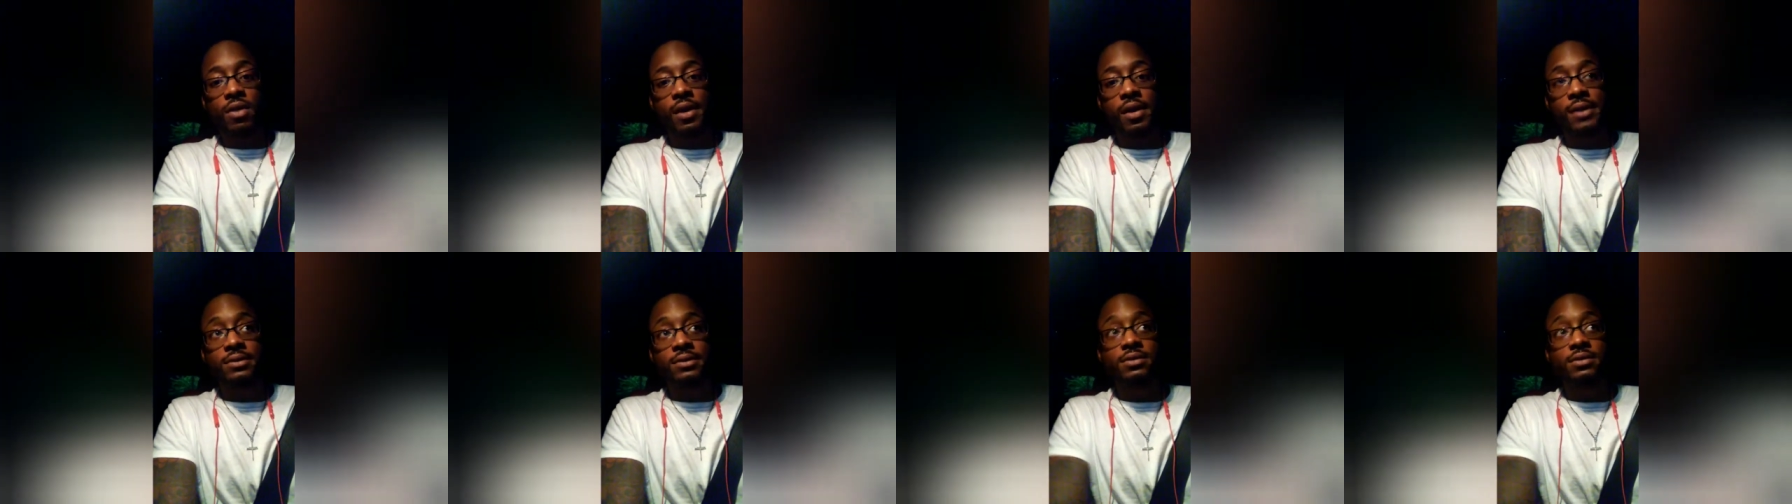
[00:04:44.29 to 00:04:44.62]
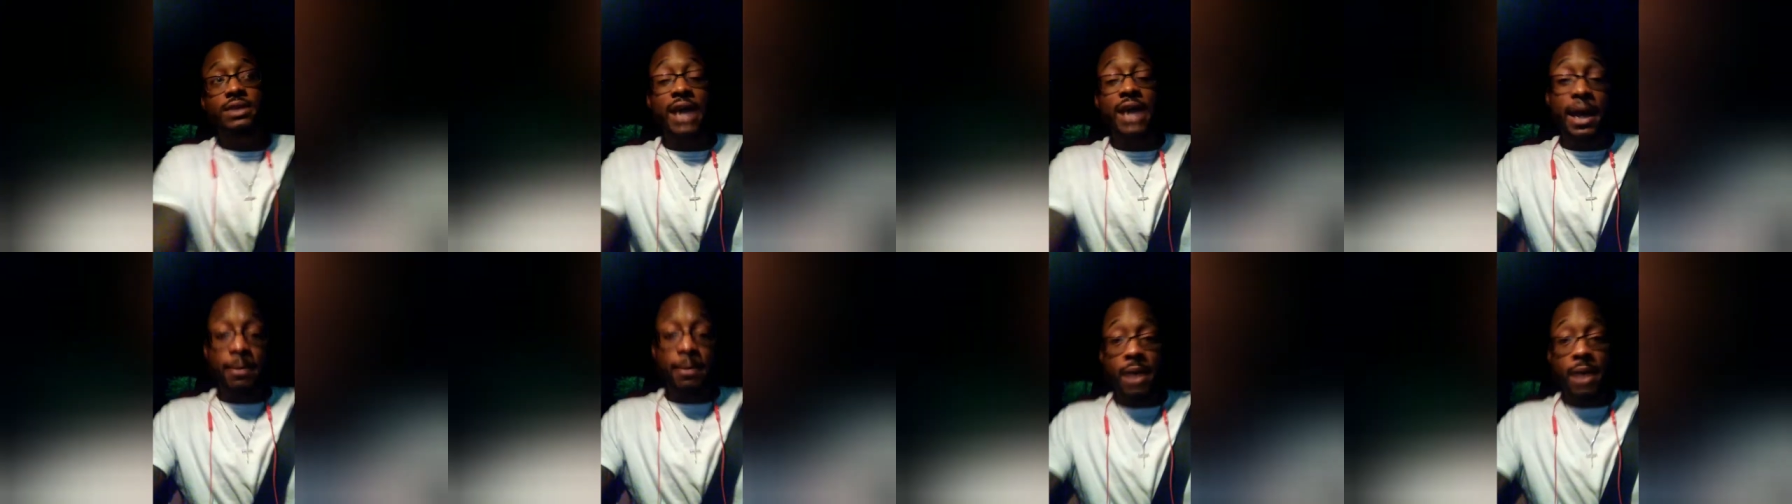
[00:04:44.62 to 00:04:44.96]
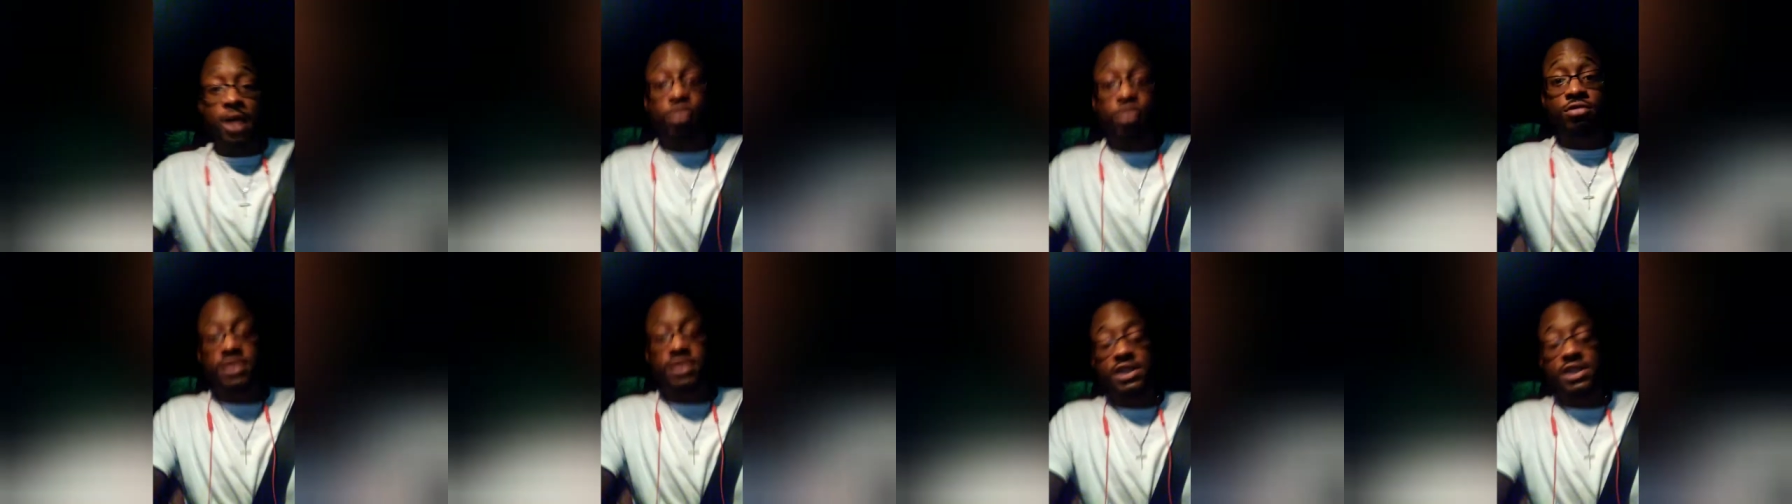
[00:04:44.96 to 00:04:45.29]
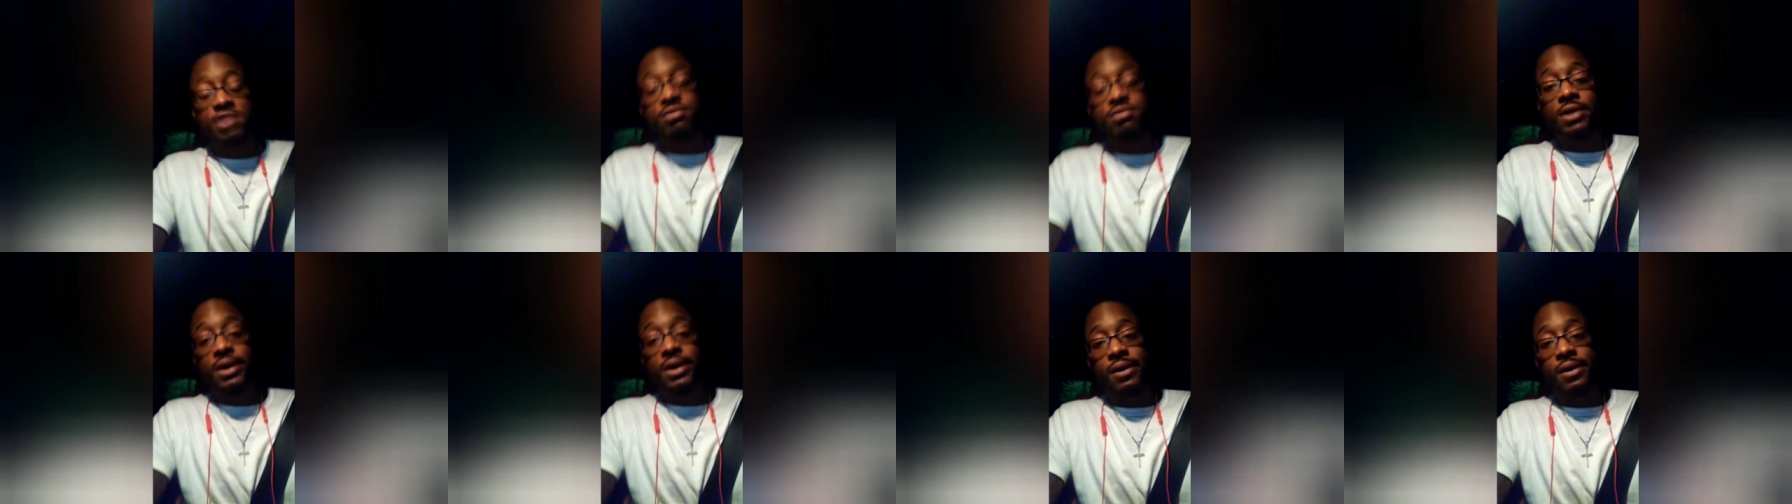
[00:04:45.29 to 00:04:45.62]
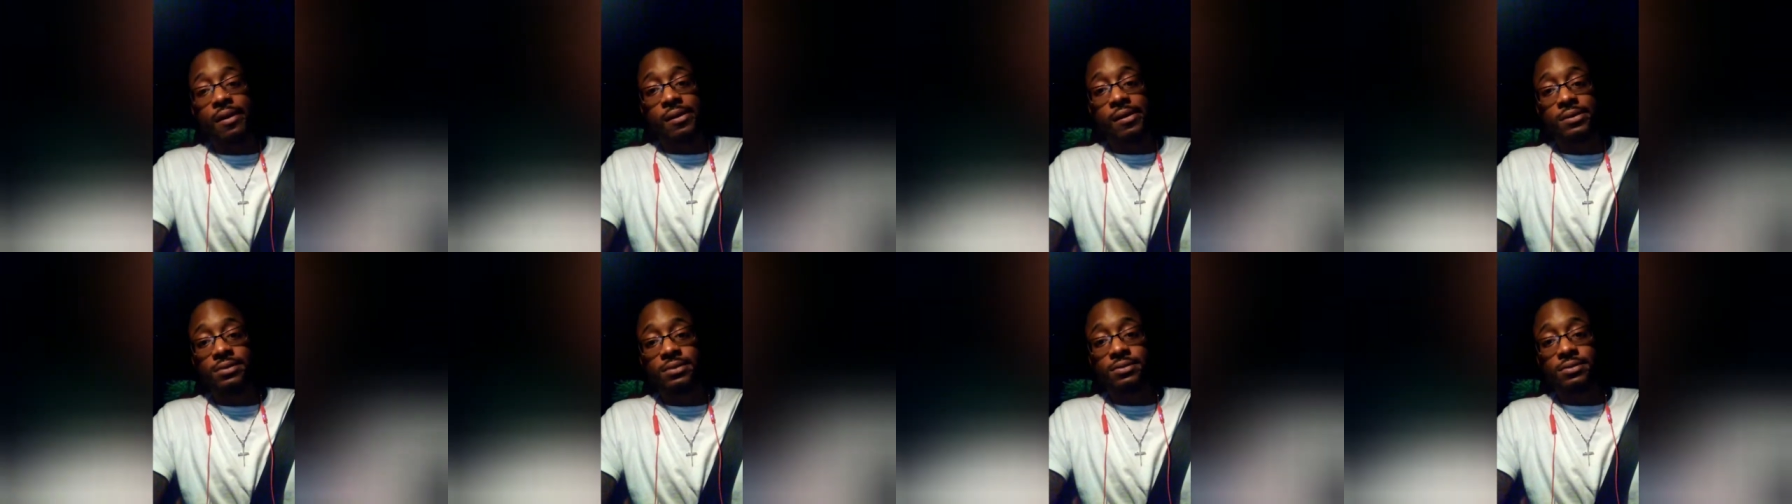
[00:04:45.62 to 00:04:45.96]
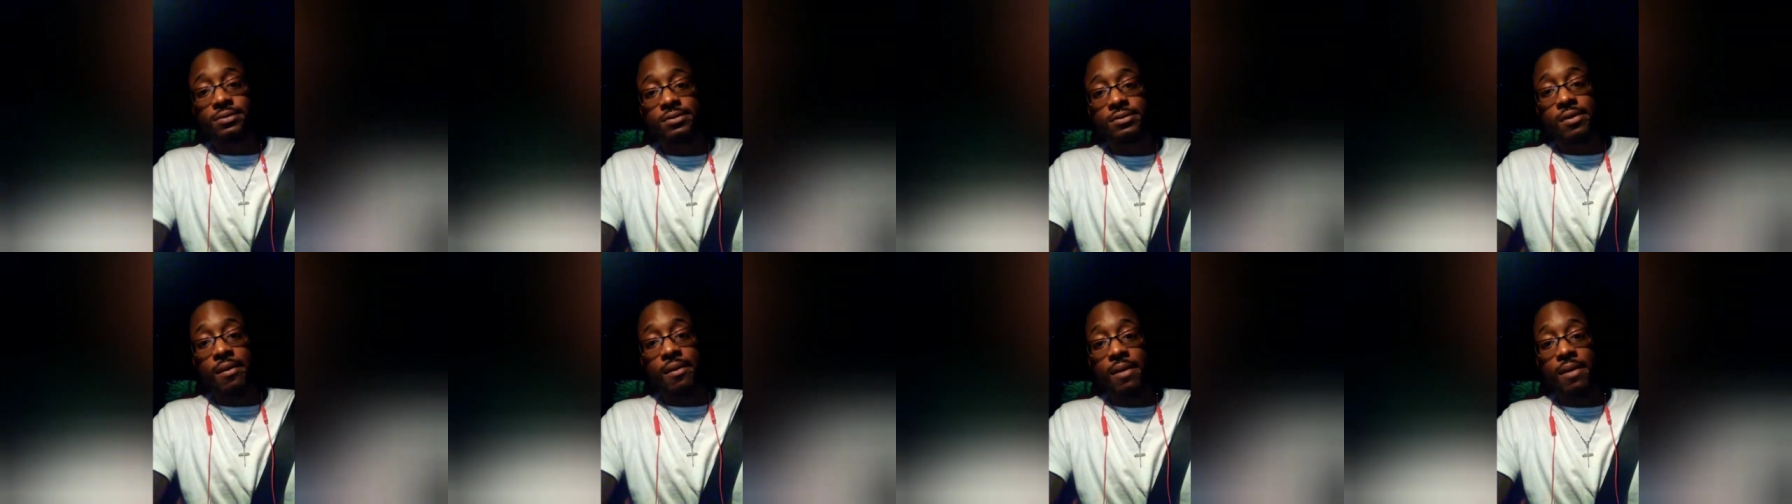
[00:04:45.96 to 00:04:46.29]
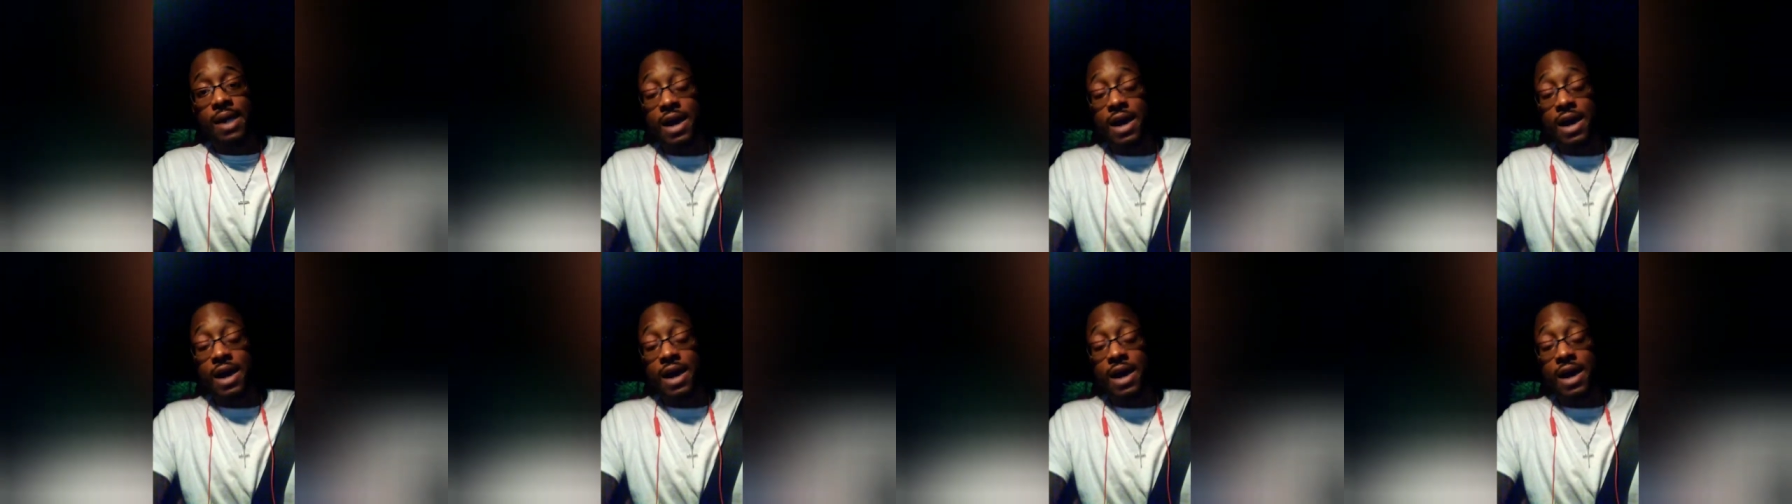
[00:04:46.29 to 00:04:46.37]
Am I going to see you there? I hope